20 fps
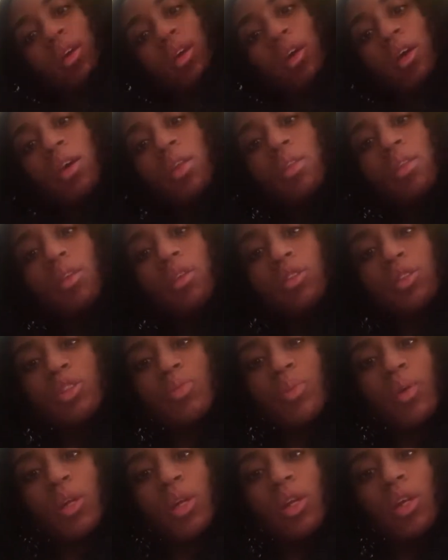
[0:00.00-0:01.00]
and then
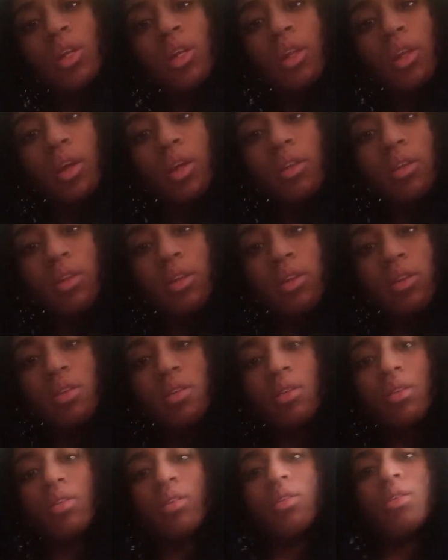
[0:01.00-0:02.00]
just put it like
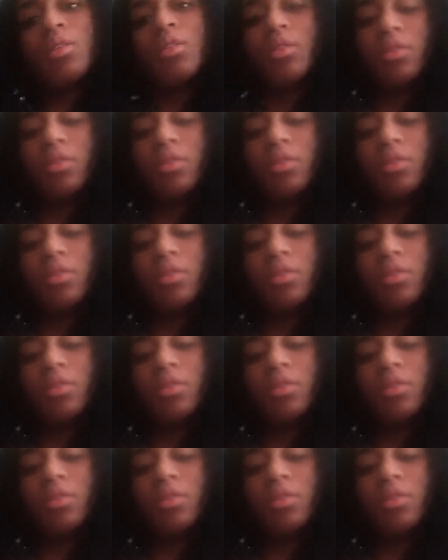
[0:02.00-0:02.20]
this.